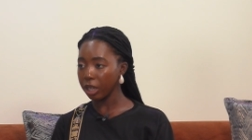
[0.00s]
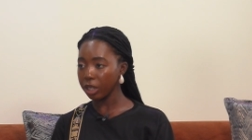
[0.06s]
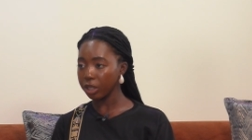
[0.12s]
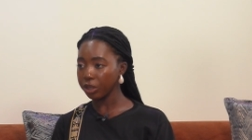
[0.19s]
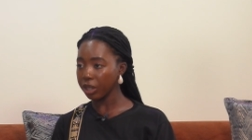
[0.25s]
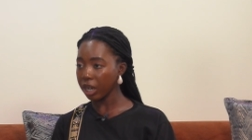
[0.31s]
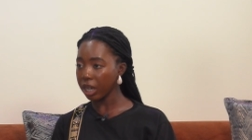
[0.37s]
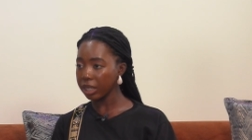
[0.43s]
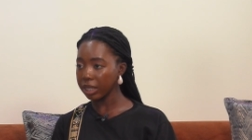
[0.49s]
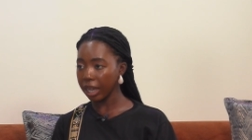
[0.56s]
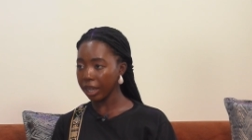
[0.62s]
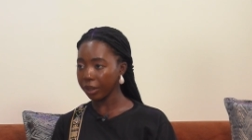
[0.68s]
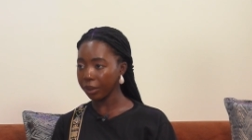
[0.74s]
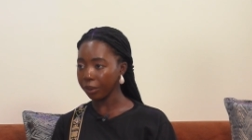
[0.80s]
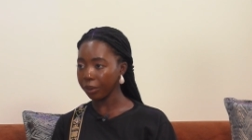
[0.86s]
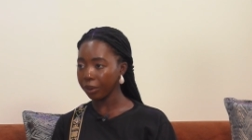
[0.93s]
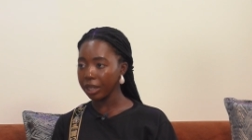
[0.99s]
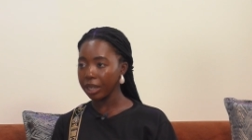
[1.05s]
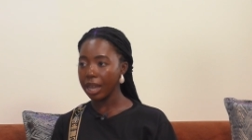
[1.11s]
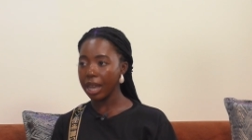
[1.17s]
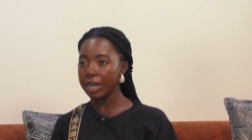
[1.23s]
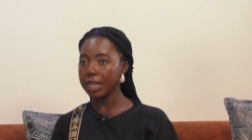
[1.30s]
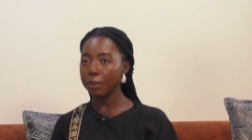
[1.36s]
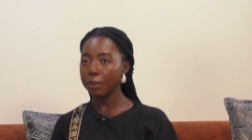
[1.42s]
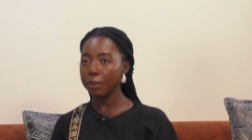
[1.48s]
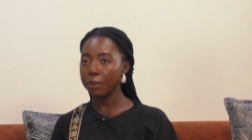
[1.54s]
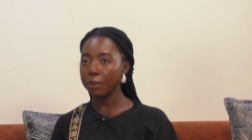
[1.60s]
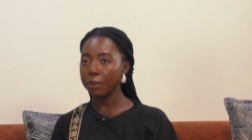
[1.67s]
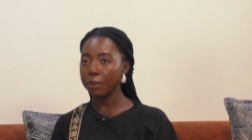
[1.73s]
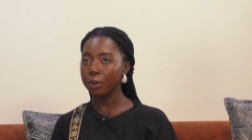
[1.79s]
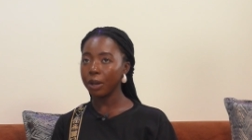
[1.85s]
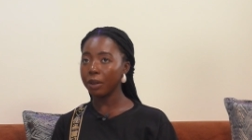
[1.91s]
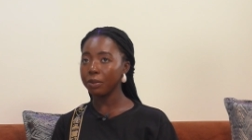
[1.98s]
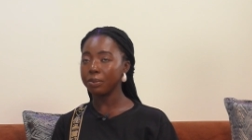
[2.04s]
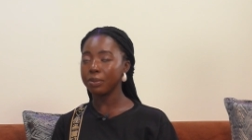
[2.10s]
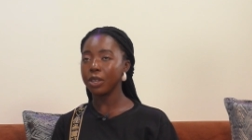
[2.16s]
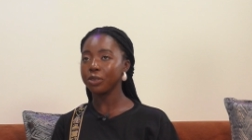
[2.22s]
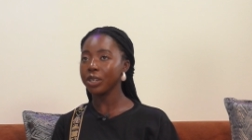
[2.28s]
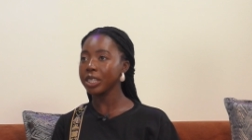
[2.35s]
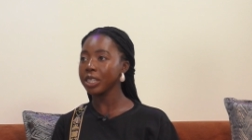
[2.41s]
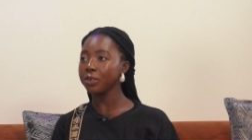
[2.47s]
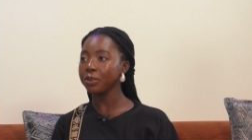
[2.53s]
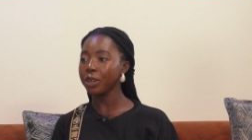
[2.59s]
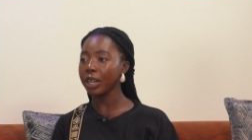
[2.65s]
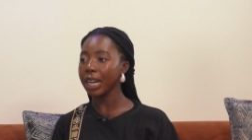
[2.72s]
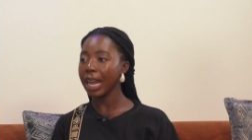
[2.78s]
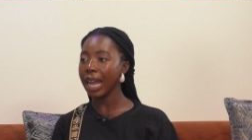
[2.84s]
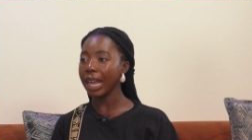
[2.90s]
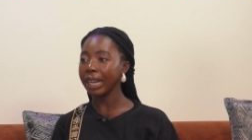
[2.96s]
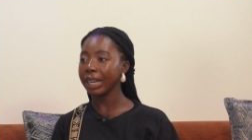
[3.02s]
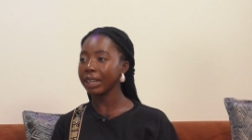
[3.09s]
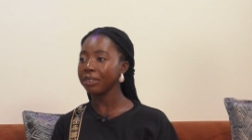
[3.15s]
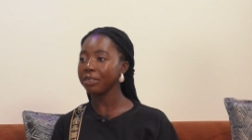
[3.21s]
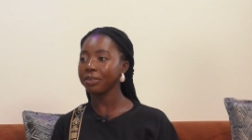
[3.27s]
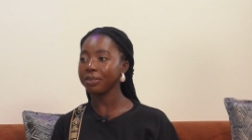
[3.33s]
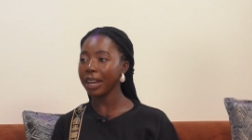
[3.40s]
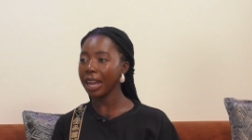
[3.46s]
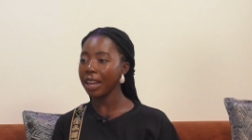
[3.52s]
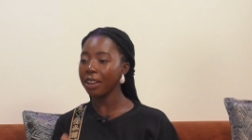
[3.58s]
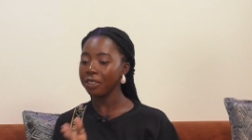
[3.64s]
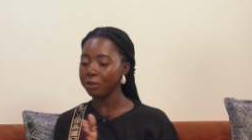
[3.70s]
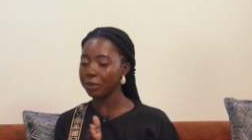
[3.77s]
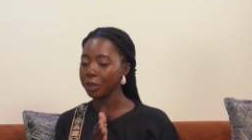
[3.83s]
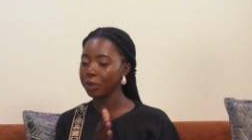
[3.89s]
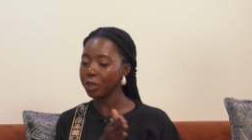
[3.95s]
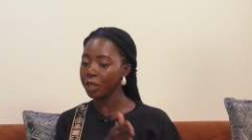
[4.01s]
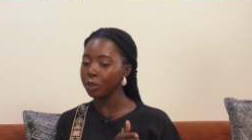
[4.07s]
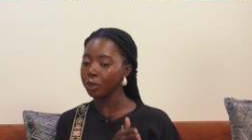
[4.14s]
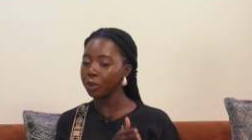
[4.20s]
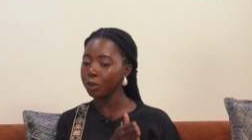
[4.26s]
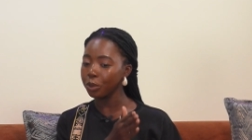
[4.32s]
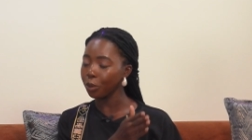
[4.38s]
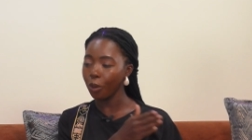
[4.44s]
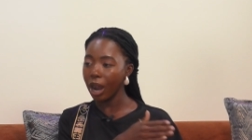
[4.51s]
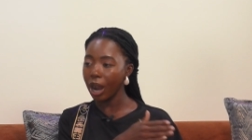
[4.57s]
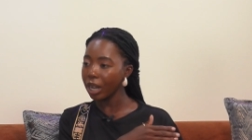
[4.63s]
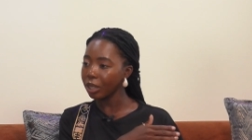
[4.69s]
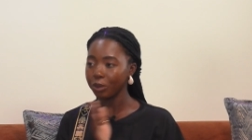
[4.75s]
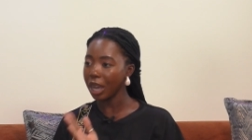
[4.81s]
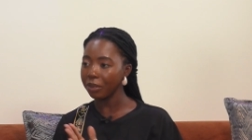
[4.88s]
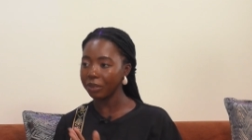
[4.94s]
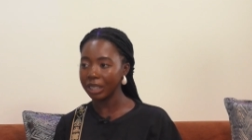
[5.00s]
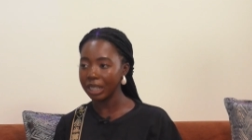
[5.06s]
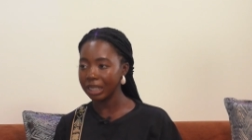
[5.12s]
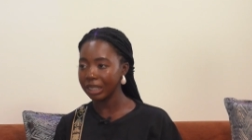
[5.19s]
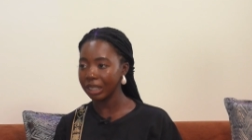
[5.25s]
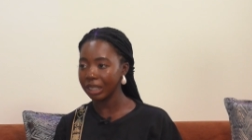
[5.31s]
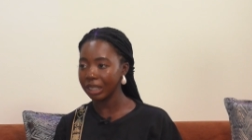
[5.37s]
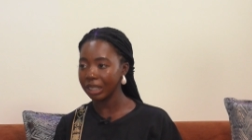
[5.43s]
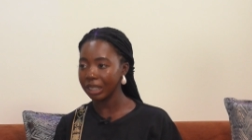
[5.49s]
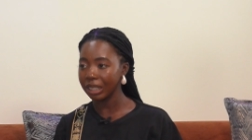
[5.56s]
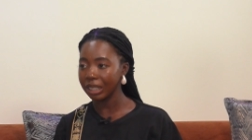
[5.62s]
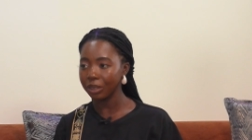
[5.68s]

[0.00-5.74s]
menstrual cycle, oh and these people have been menstruating for like five between one to five years.